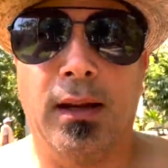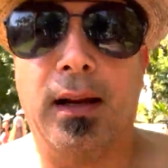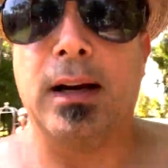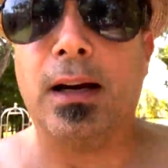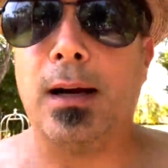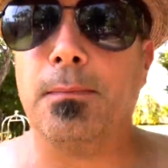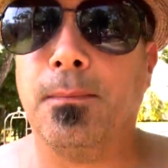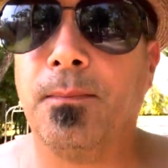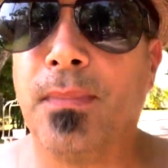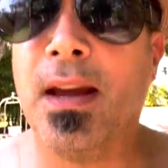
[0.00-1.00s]
Um,
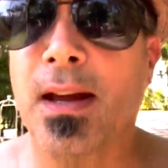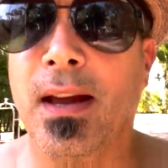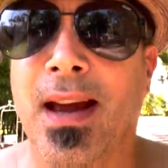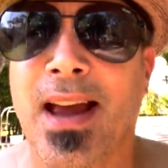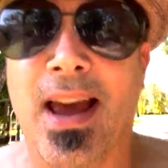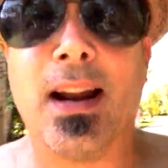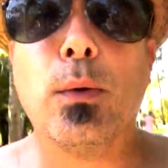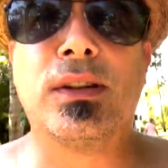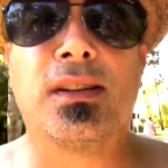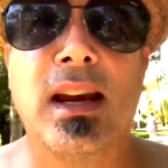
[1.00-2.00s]
and I
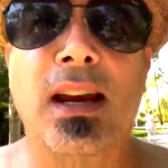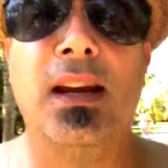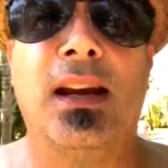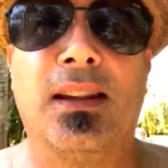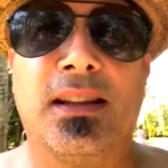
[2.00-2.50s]
would say the